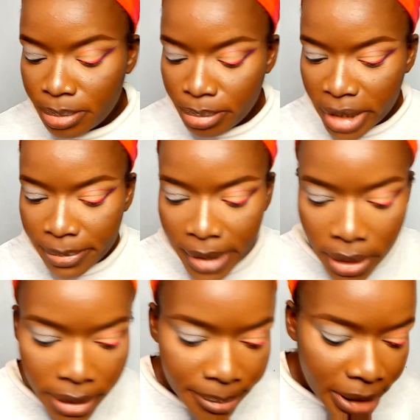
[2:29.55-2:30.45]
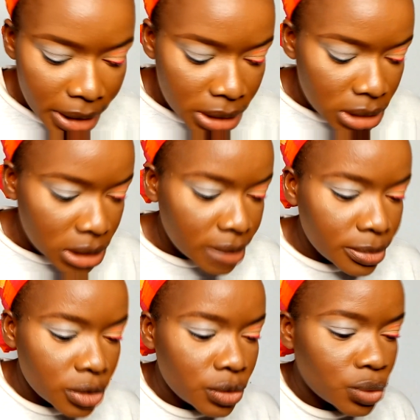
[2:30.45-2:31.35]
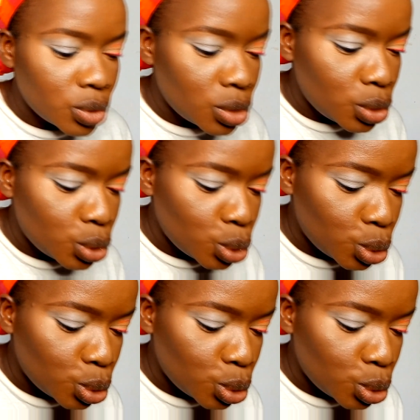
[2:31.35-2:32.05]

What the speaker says: my powder palette. I'm just going to